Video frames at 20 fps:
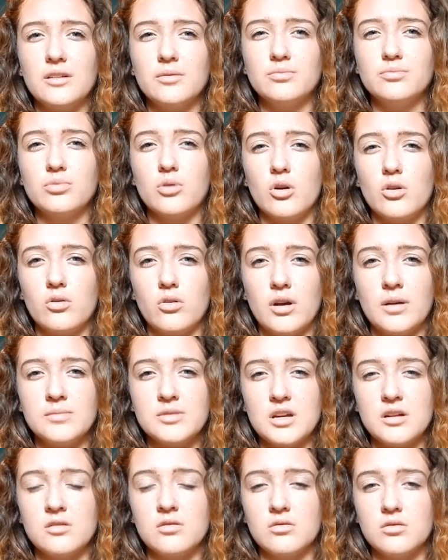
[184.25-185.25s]
programs,
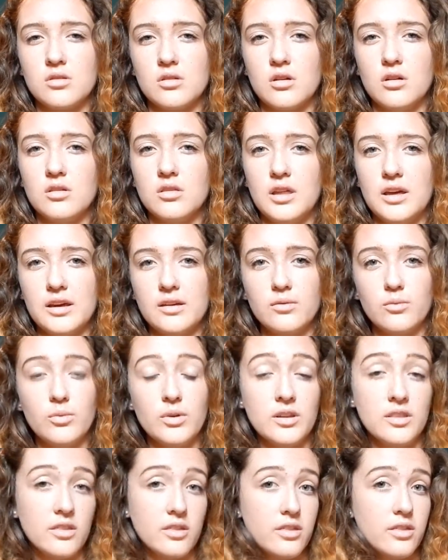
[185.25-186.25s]
I don't know what they're called, like,
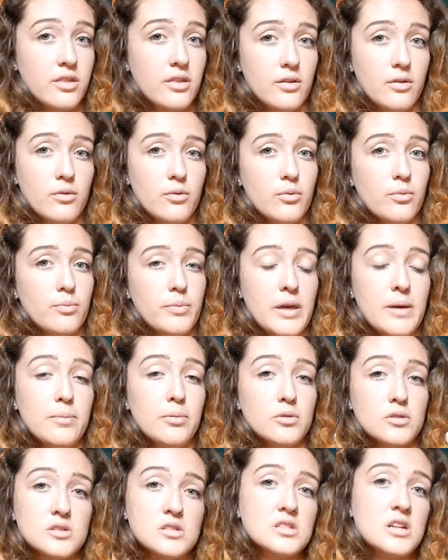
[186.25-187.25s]
with
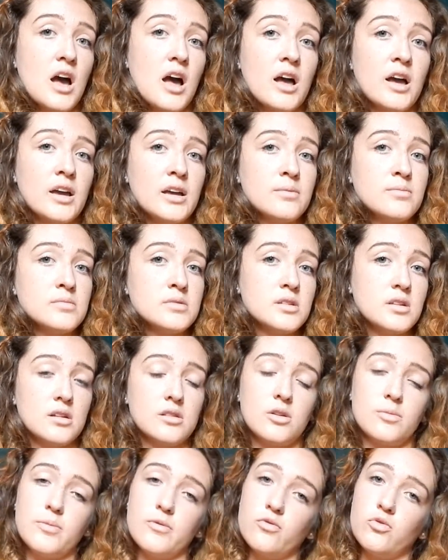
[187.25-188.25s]
people's times that
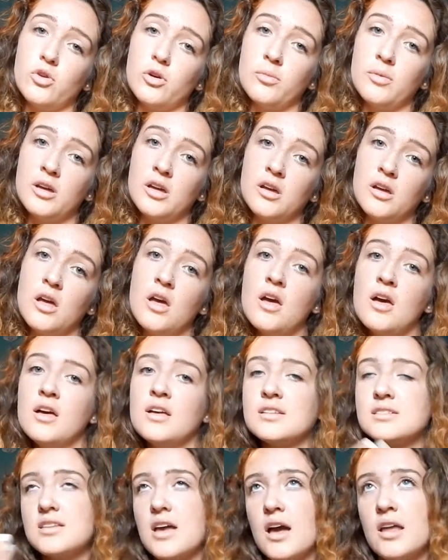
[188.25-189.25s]
they're performing,
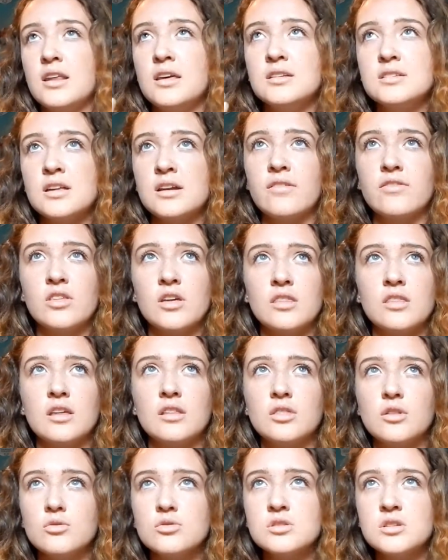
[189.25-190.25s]
signings and everything.
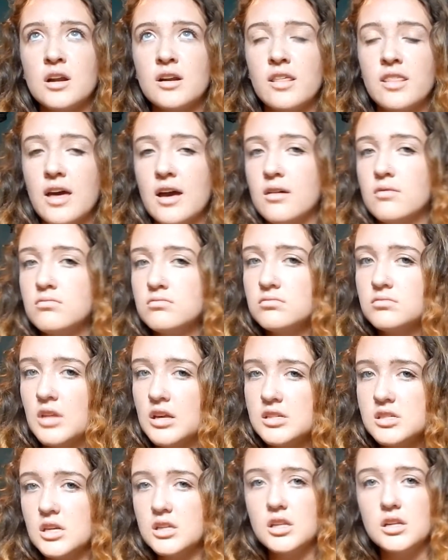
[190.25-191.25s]
There was none of that. They
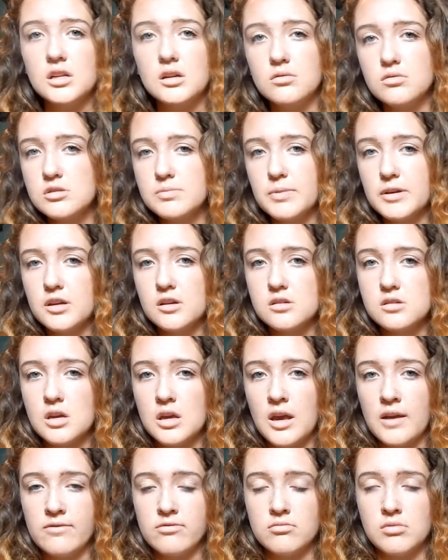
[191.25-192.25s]
said that it was because they
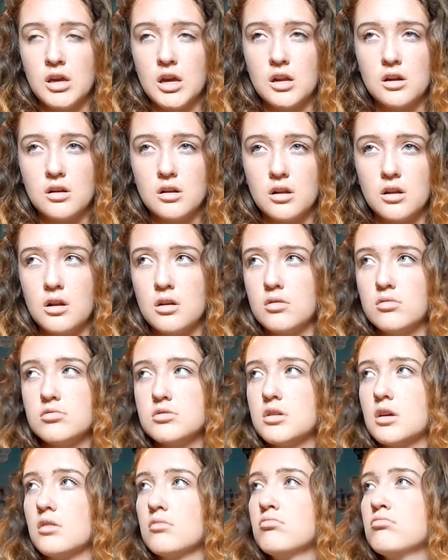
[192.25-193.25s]
came from Canada, and I was
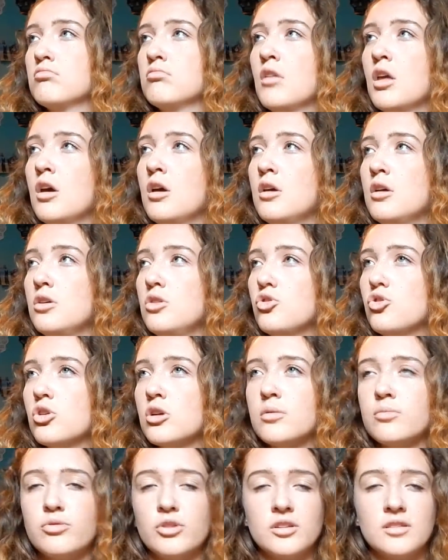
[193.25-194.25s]
like, you
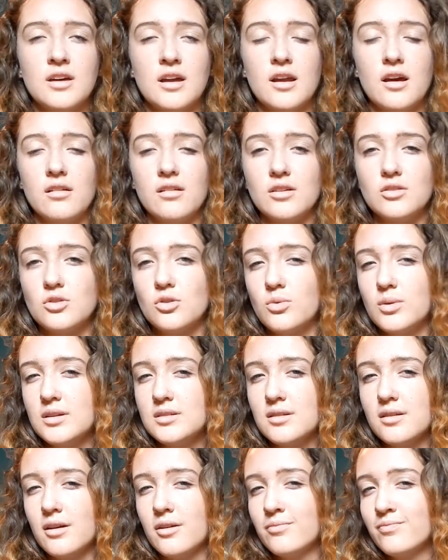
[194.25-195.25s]
couldn't print that out, like, 2 weeks
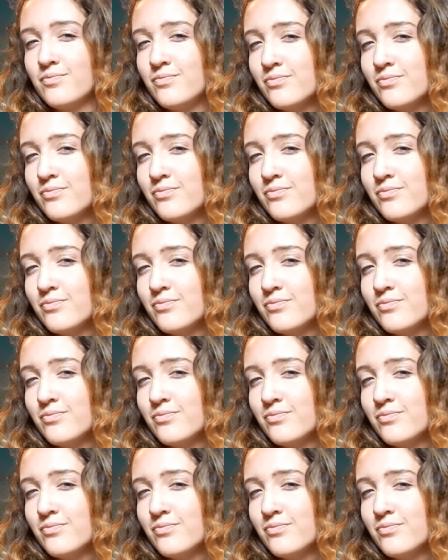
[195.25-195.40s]
ago?